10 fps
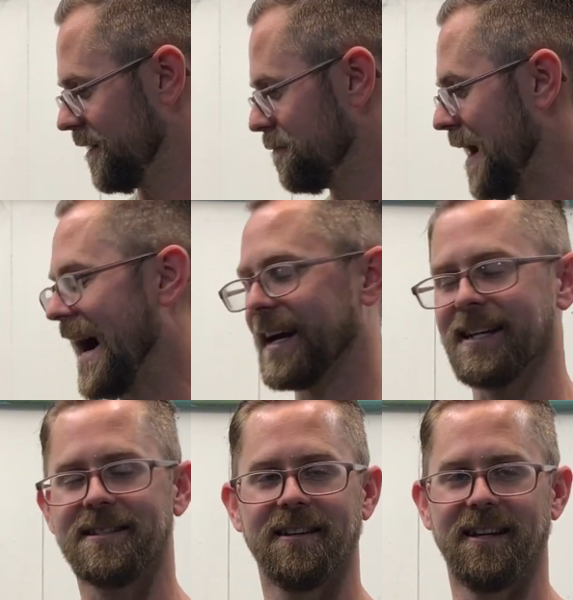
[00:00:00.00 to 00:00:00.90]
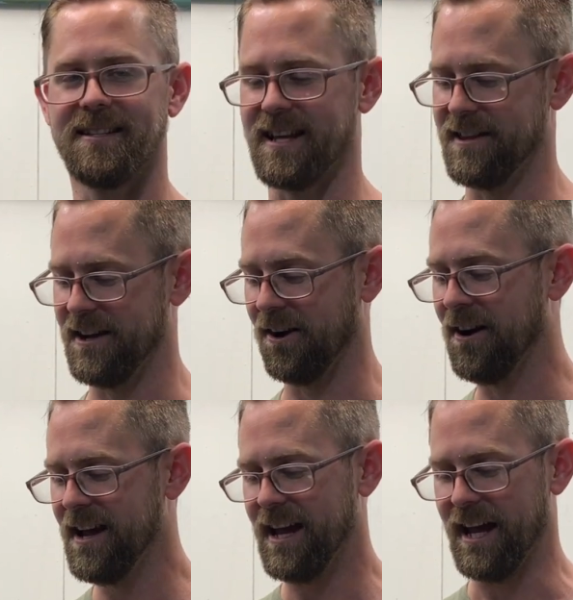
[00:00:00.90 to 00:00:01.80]
pocket inside there,
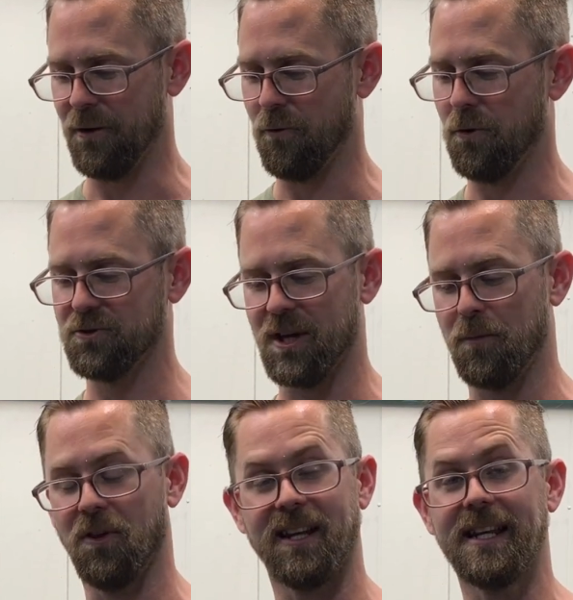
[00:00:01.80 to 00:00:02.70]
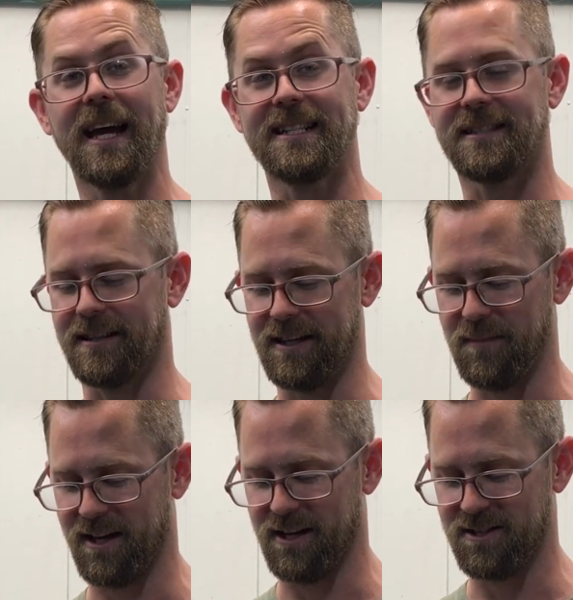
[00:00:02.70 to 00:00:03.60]
and it rolls up really nicely
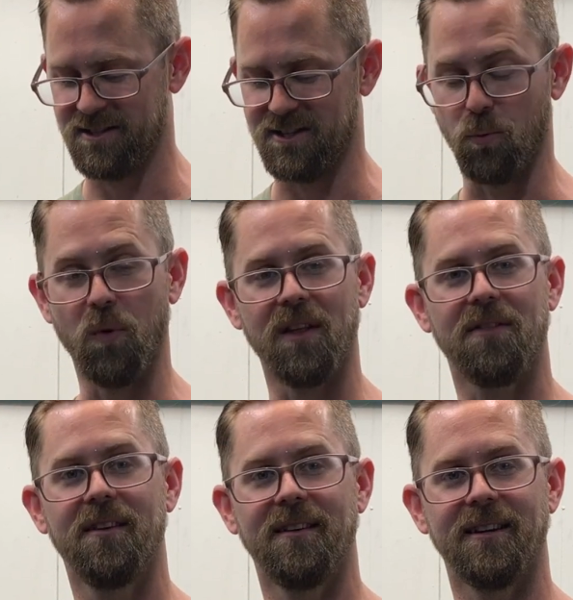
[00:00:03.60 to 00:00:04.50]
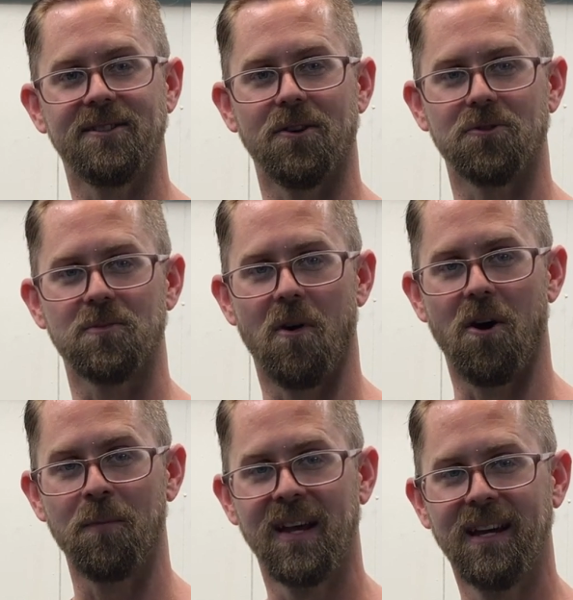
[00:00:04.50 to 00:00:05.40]
because its width is so
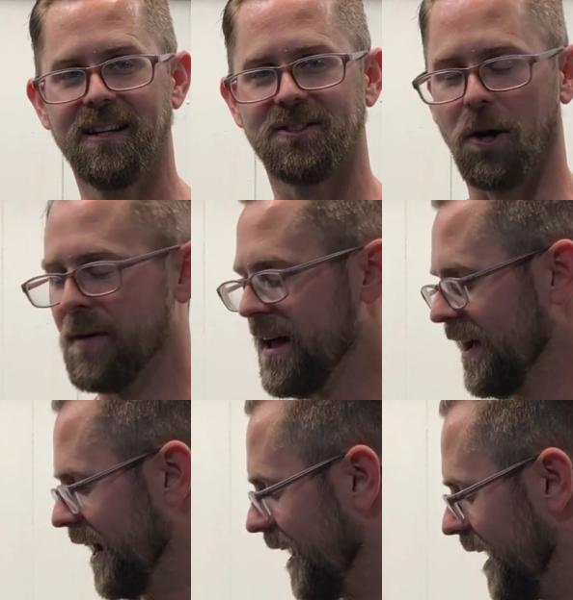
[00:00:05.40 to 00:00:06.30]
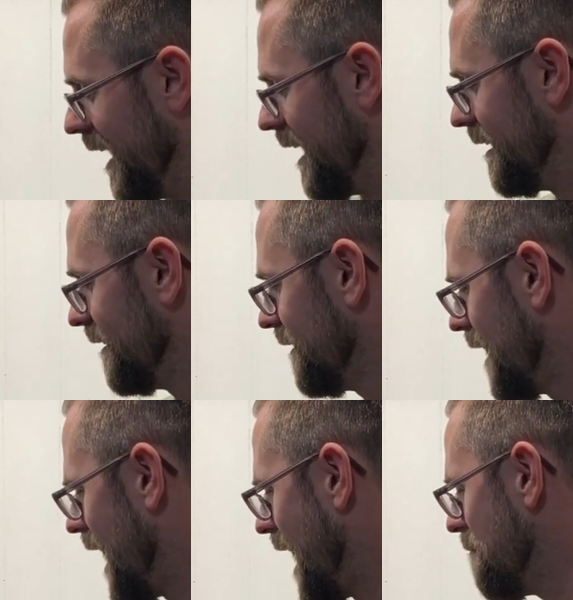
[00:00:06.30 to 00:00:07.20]
small. So
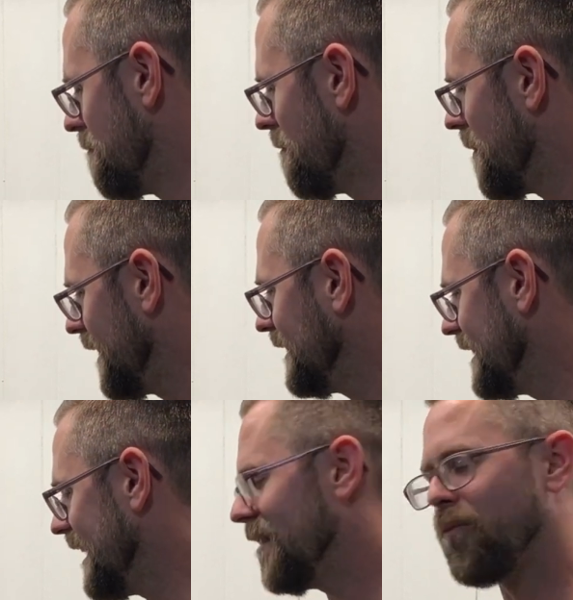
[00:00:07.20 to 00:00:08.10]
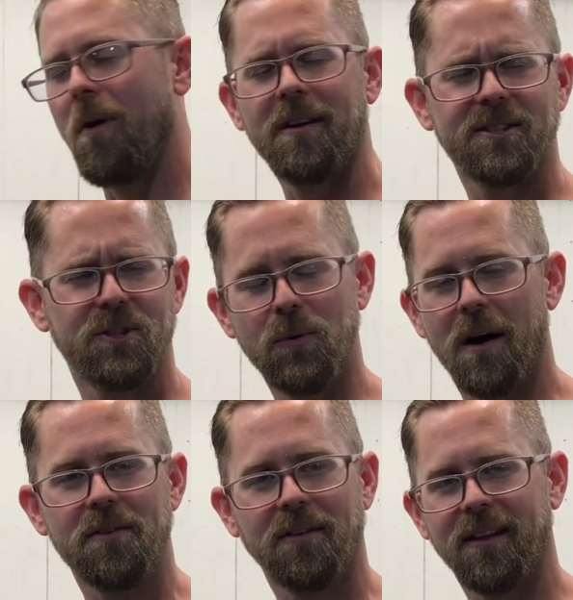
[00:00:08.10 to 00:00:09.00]
I might need 1 or 2
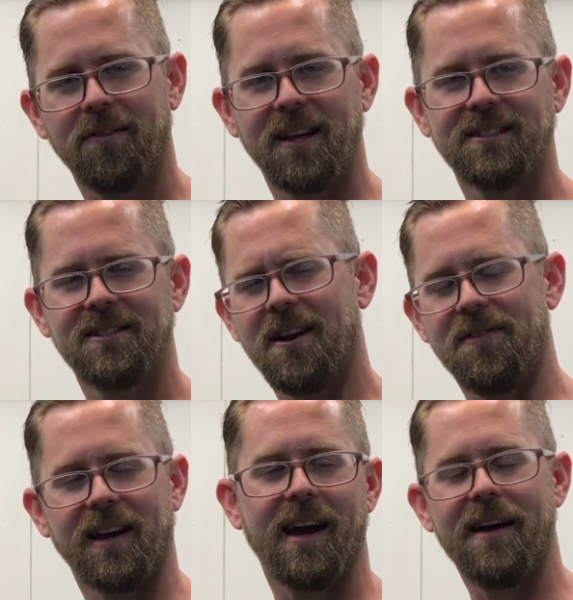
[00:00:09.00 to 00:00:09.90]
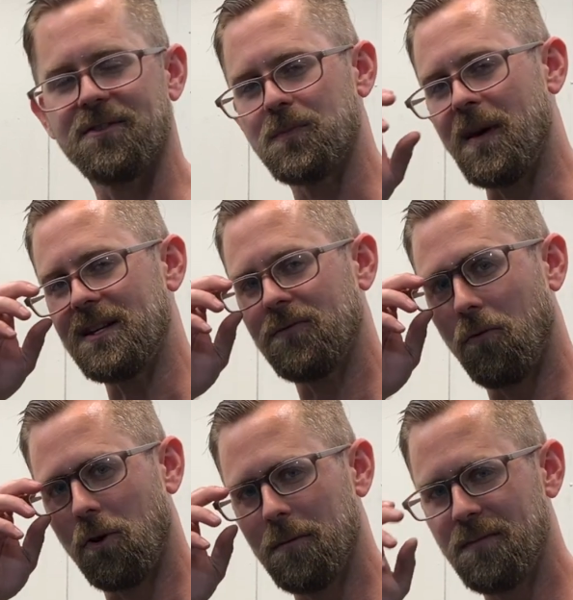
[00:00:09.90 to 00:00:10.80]
other little things in there. I think I have the space
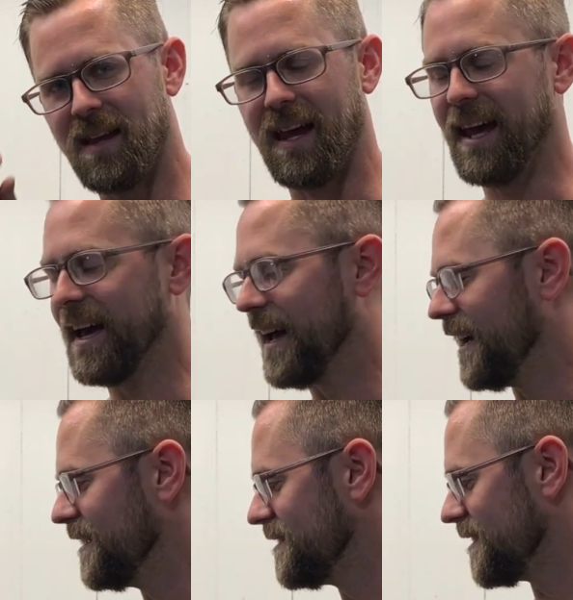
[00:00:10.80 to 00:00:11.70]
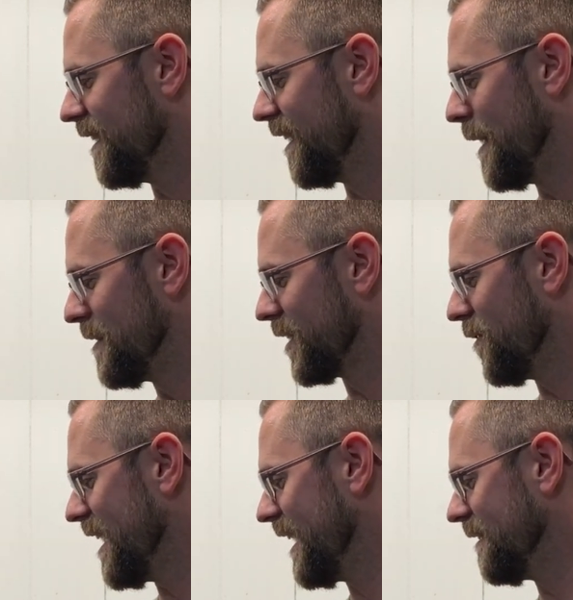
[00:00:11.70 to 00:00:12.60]
for them, and I'm going to go
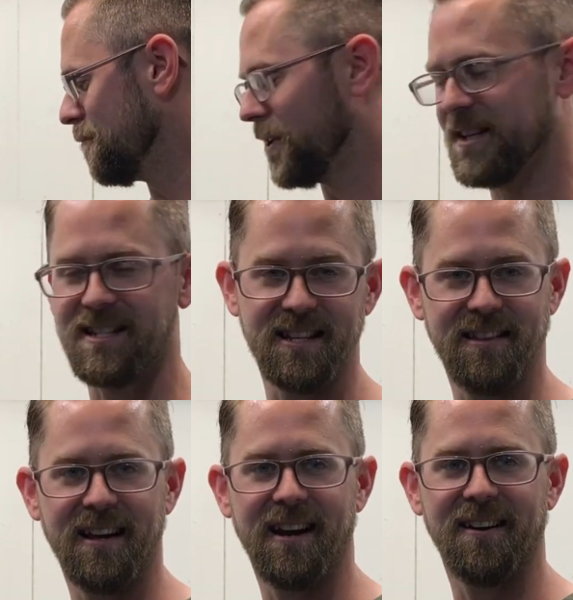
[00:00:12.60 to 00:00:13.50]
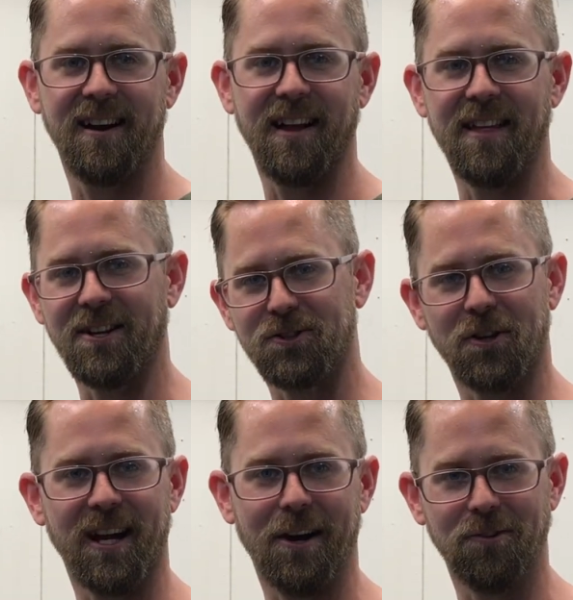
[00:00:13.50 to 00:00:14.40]
ahead and put these in there, and then I'll show
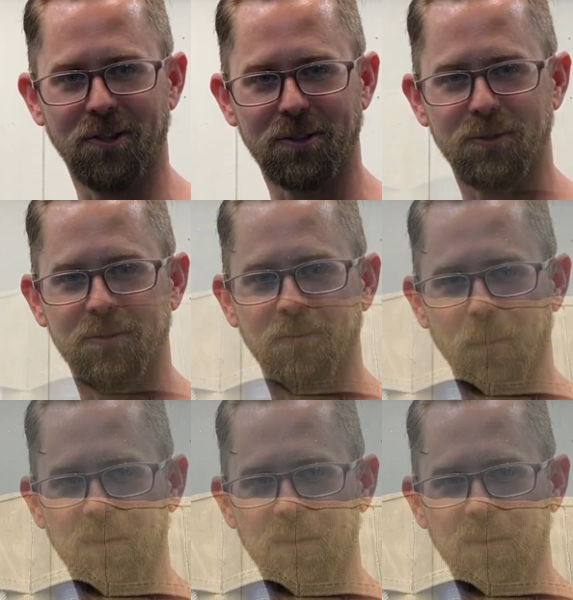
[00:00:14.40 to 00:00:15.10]
you how it looks when we're